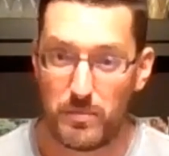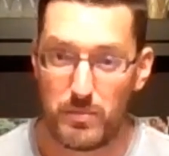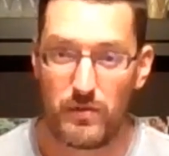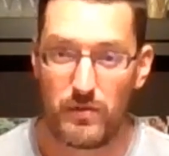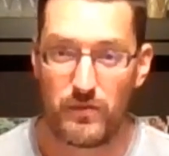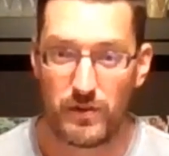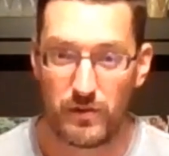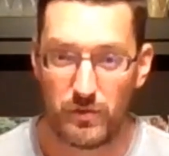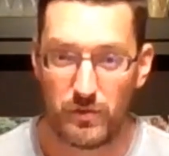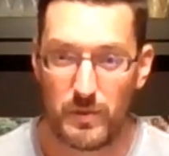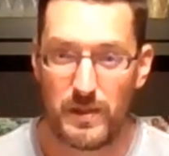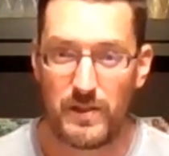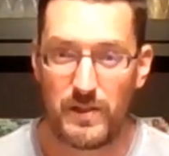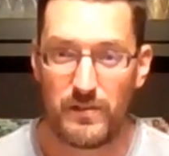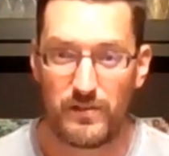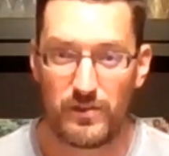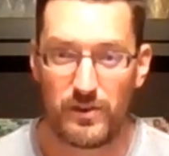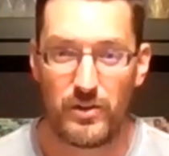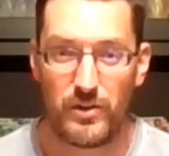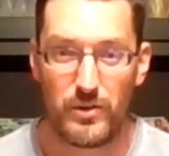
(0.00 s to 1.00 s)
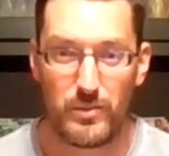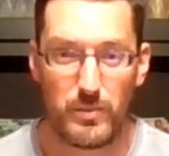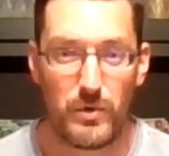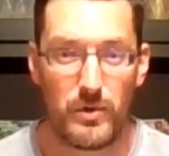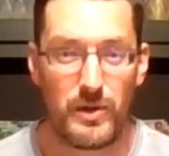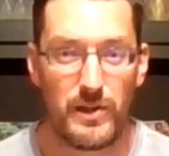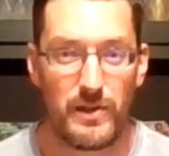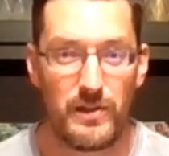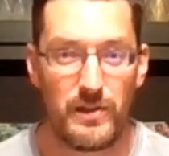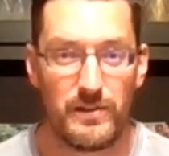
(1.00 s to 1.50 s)
perfect way to start your
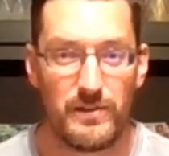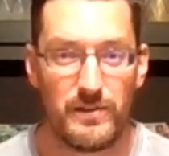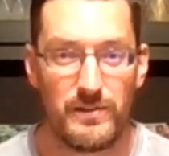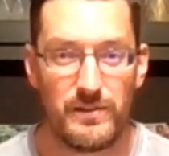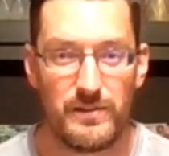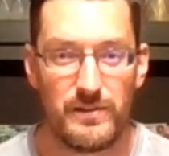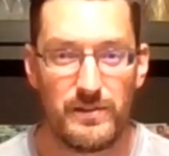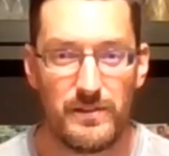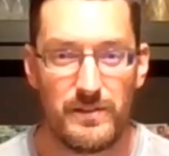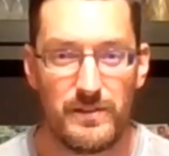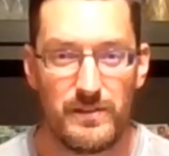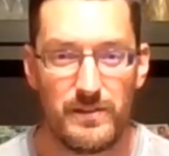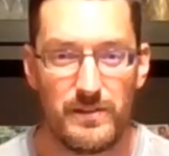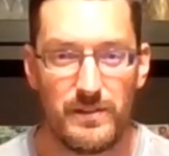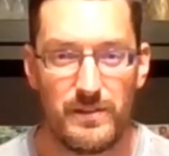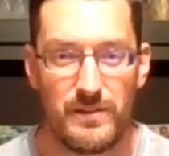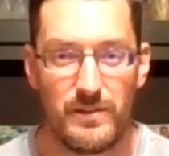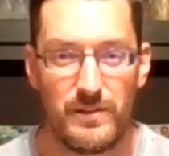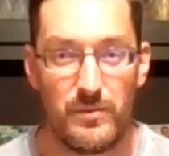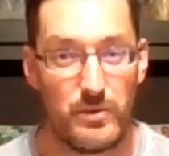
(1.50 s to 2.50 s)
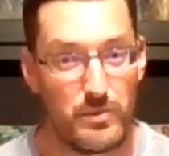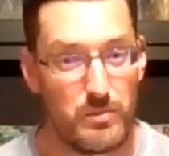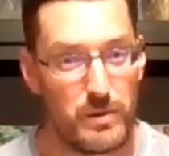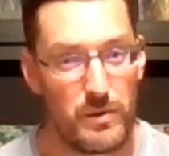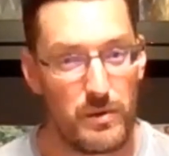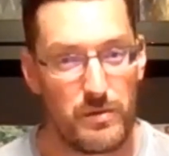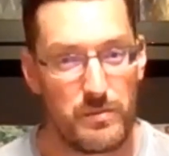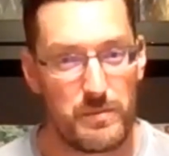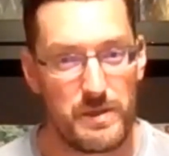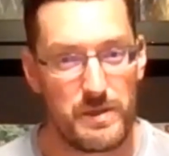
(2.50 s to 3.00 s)
morning. Will you pray
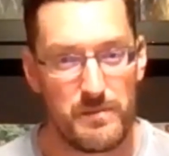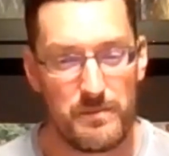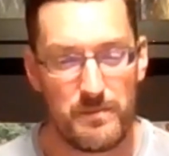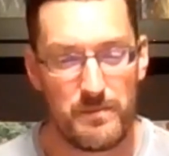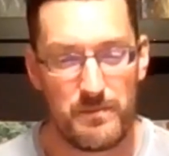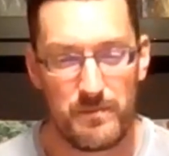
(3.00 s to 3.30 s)
with me?